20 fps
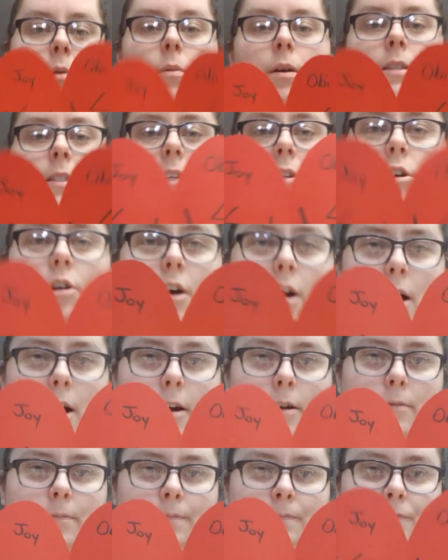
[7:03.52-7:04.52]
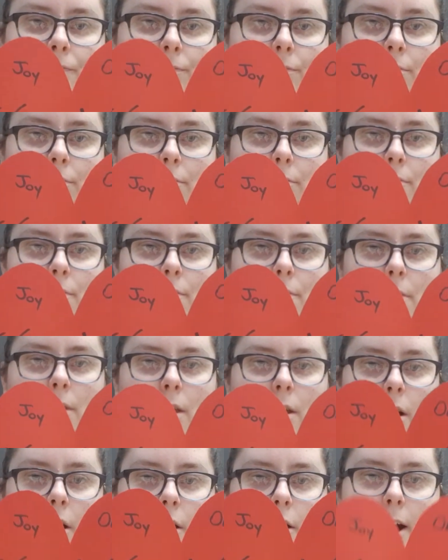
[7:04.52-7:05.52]
what's in your heart.
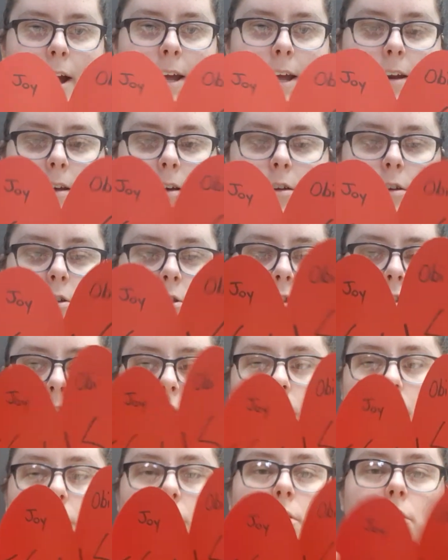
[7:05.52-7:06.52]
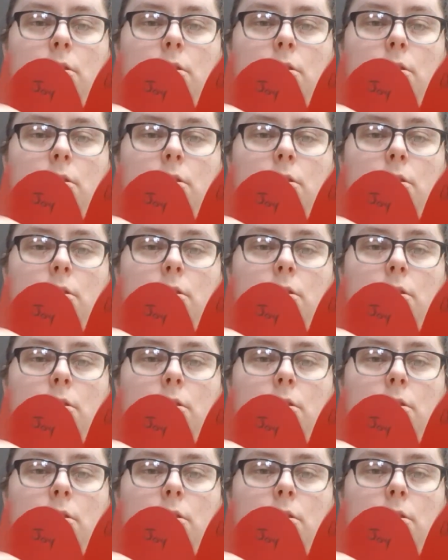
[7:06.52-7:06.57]
All right? So